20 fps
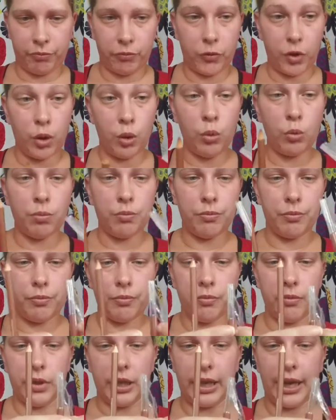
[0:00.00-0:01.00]
Oh,
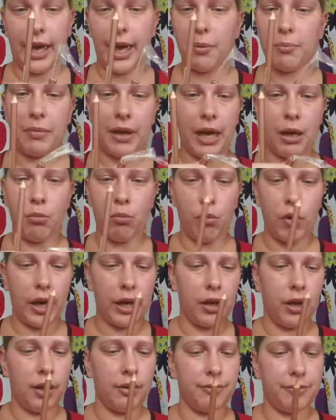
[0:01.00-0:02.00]
the cap came right
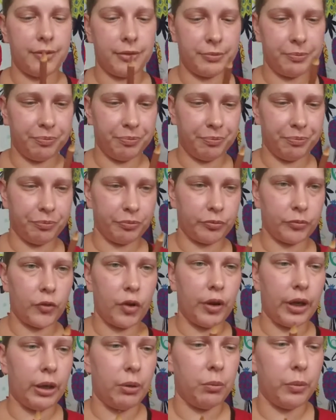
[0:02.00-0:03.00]
off. All
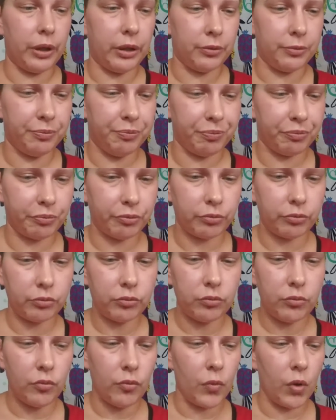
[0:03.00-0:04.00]
right, well,
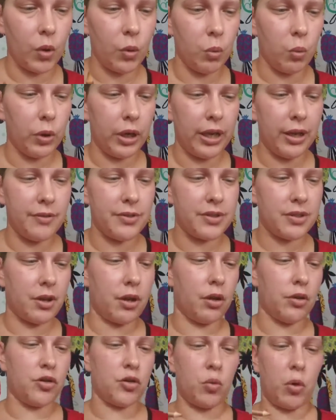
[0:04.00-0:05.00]
whatevs.
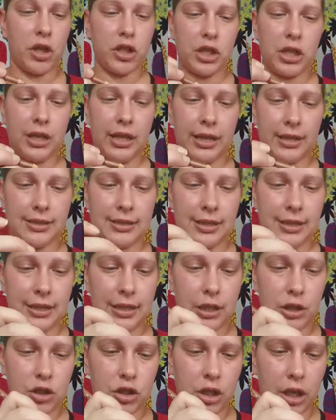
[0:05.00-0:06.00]
I'll swatch it next to
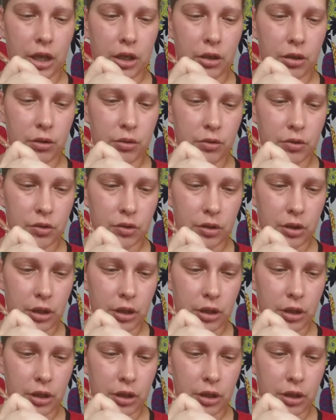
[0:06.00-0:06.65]
these shadows.